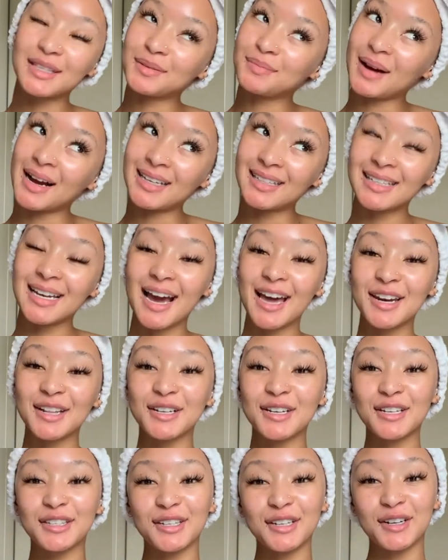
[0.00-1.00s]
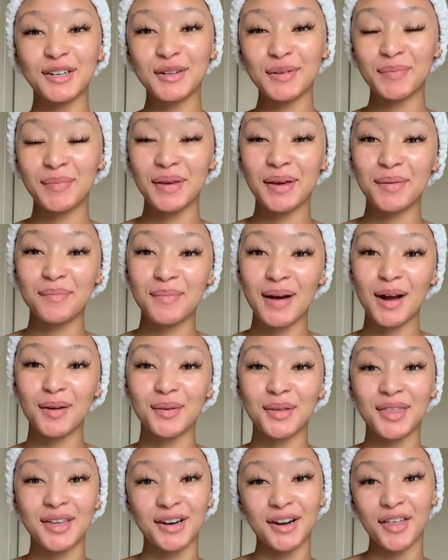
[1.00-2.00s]
to my channel. It's a girl via back
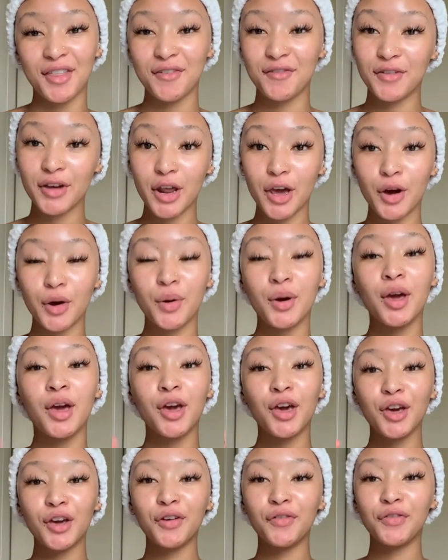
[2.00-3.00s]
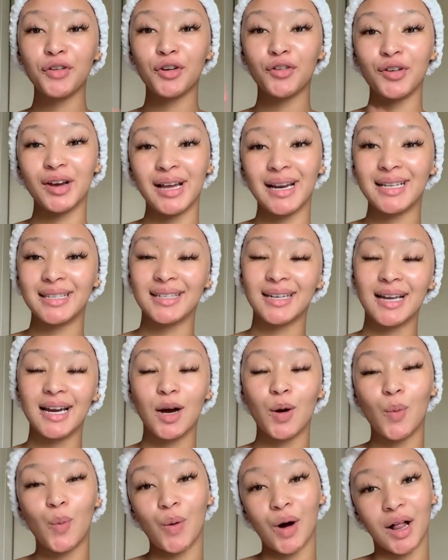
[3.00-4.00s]
with another video. If you're regular, it's
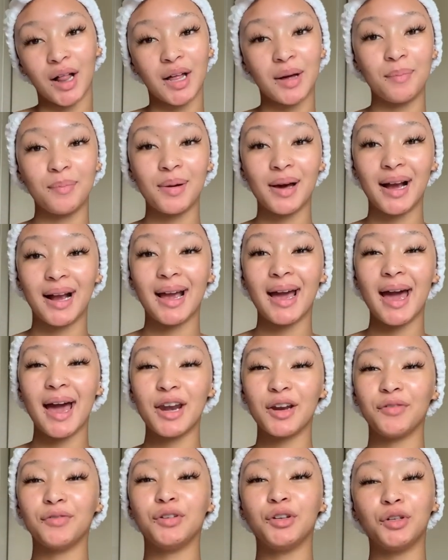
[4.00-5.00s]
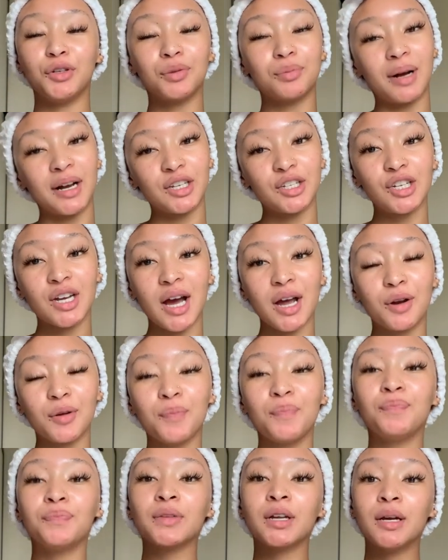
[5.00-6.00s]
regular, welcome back. And if you're new to my
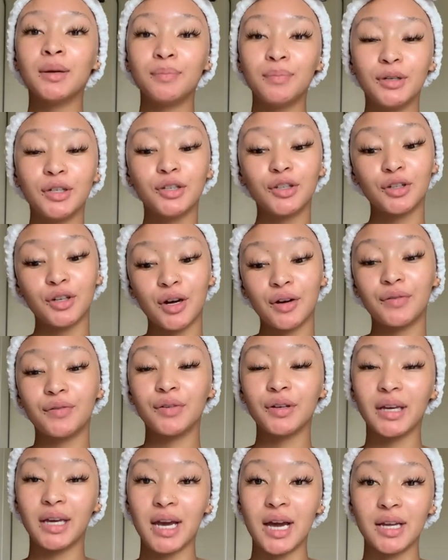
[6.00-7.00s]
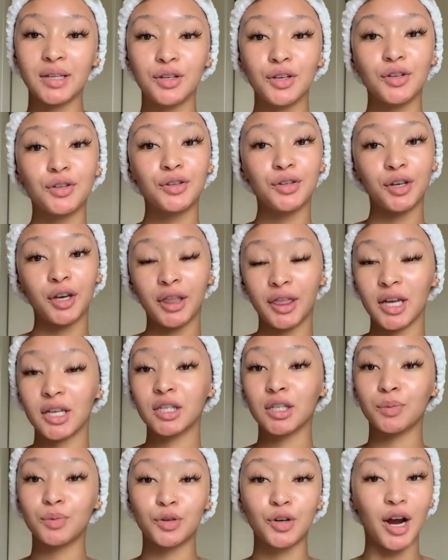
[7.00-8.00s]
channel, please do not forget to hit that
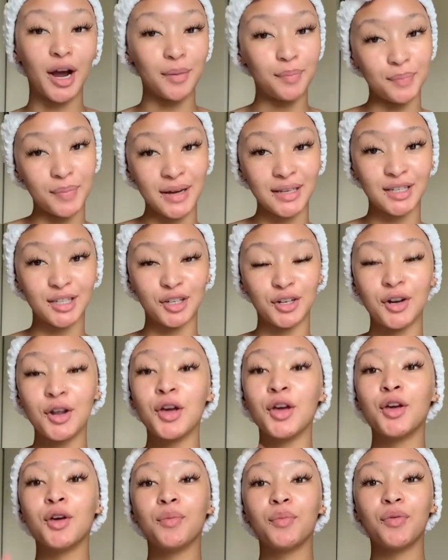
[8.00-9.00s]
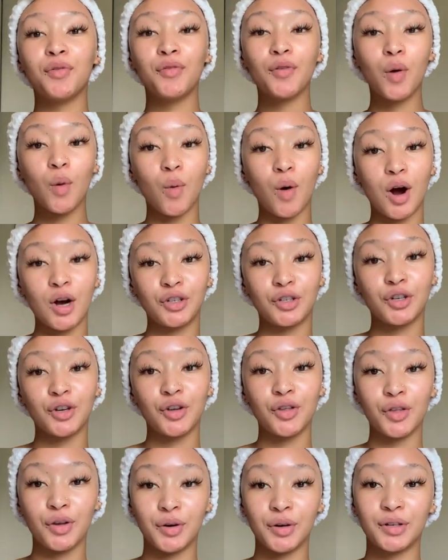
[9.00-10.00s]
subscribe button before
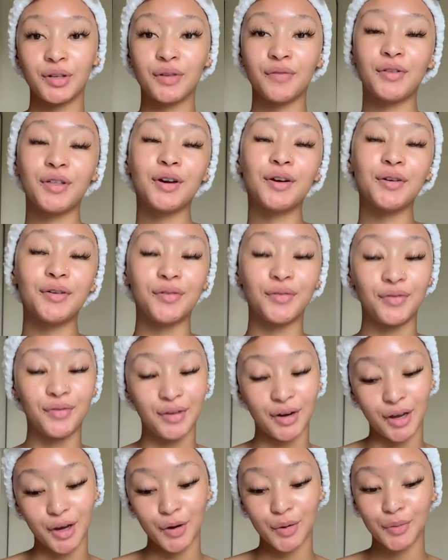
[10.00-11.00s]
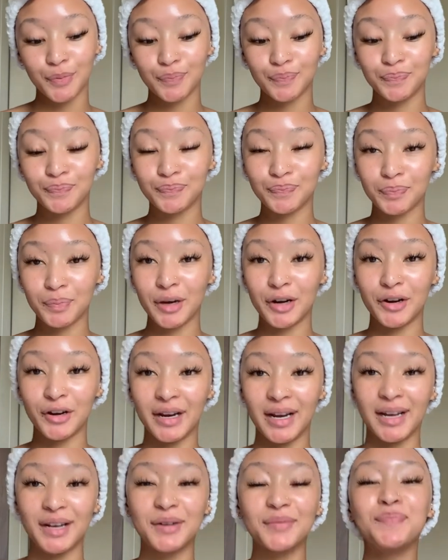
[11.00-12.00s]
watching the rest of the video,
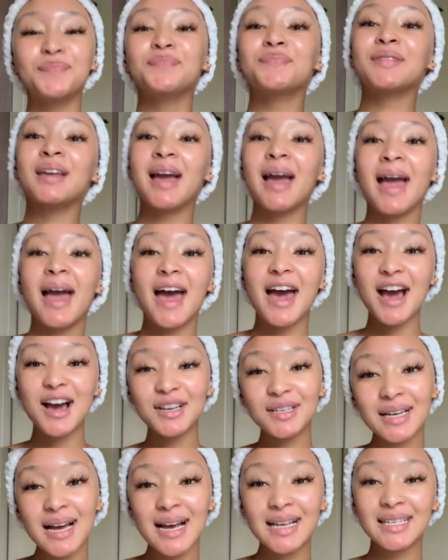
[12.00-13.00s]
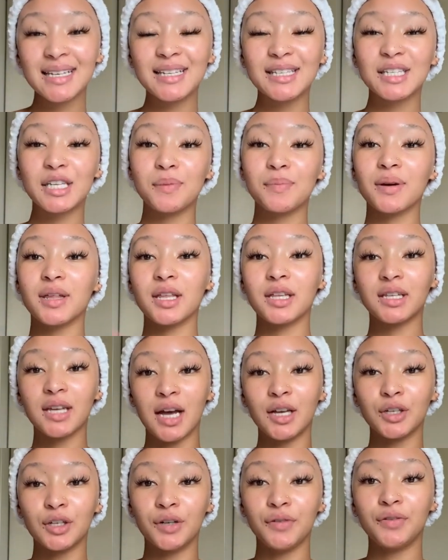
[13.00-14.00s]
period. As you guys can see by the
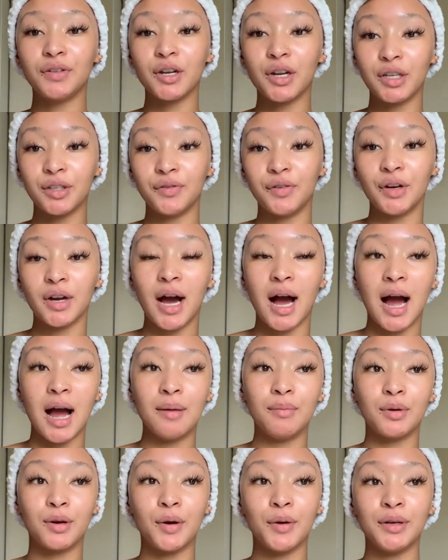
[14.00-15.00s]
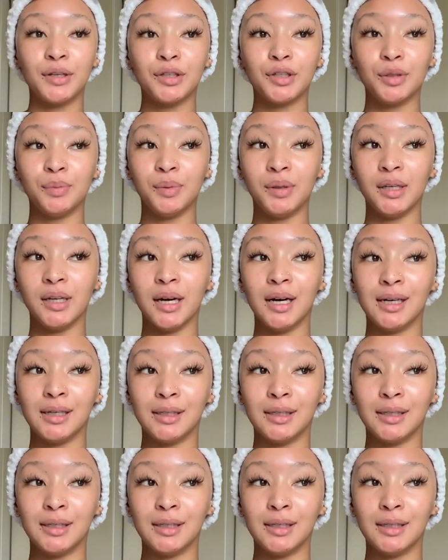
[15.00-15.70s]
title of today's video, I'm going to be